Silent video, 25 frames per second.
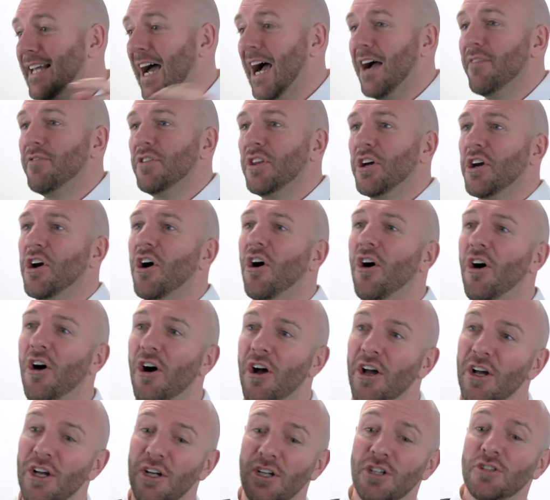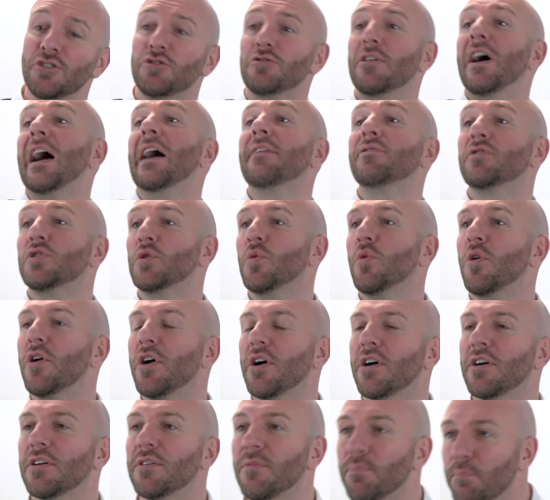Dive in the car, drive to
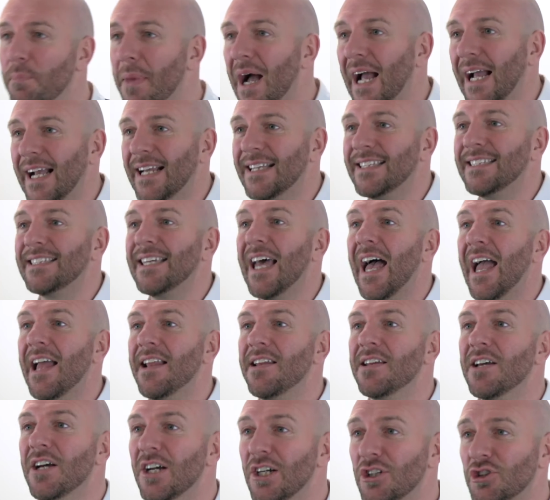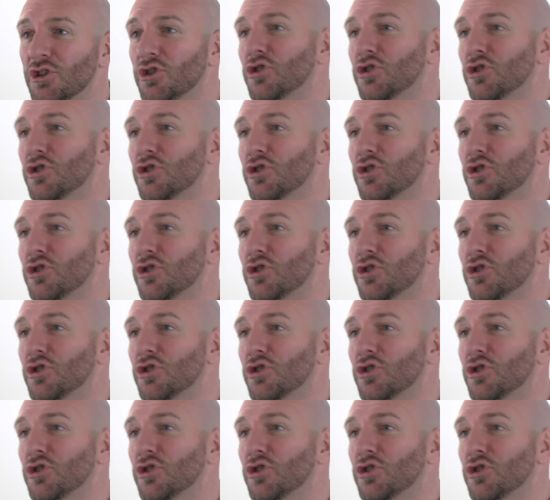work, Mach 10,